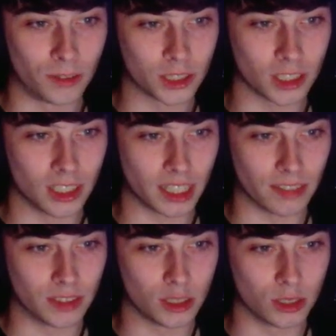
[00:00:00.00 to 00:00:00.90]
Also heard
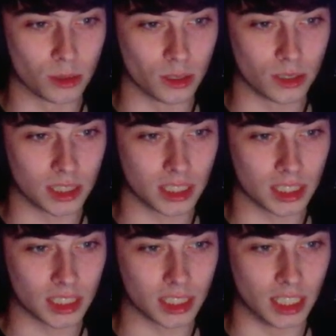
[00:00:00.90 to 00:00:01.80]
having two rolls
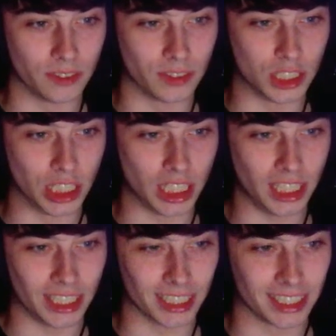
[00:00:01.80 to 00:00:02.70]
as a sign of a
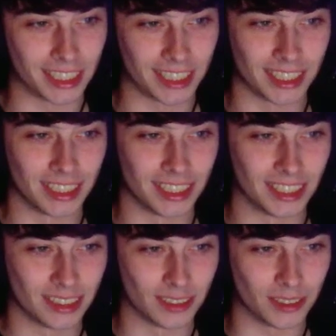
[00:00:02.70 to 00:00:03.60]
genius.
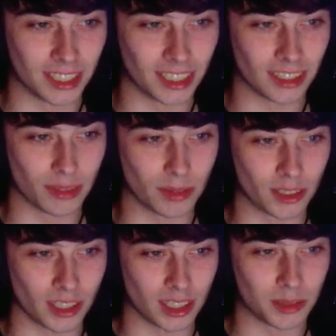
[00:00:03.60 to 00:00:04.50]
What an incredible
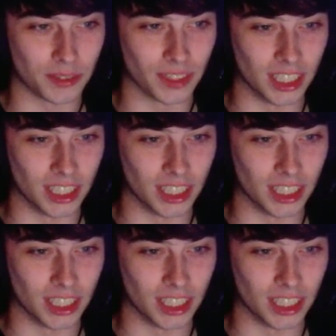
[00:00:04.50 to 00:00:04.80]
grasp of